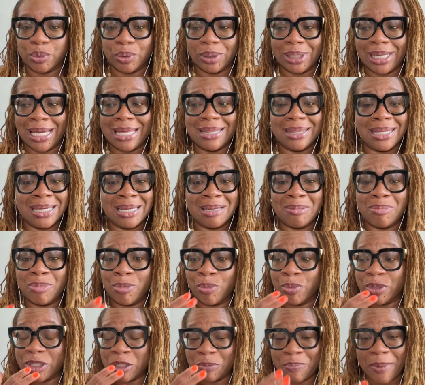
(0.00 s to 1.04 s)
and then
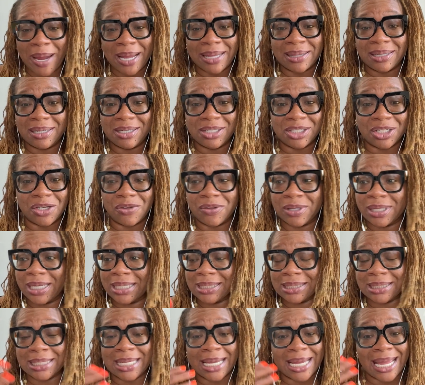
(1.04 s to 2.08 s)
respecting each other, like
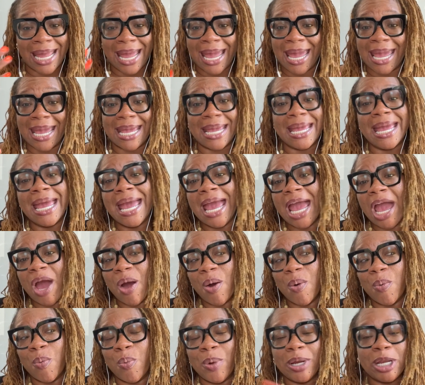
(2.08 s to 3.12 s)
saying, hey,
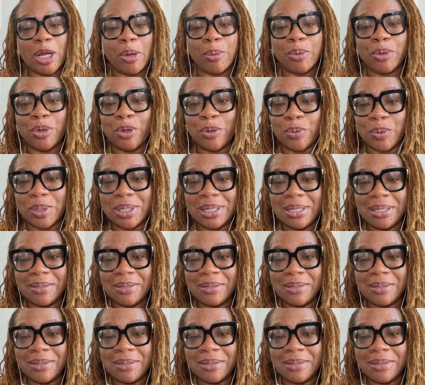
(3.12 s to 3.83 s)
we don't agree.